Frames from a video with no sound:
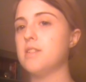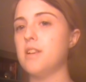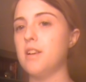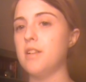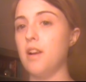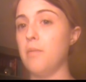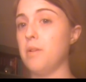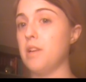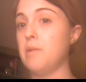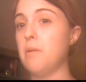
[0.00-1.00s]
And I'm
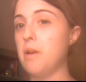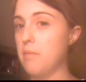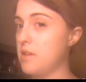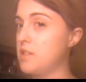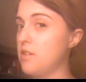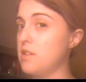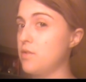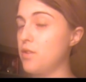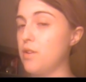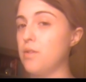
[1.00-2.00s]
going to keep on making my series
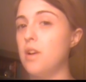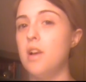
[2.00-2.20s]
for you.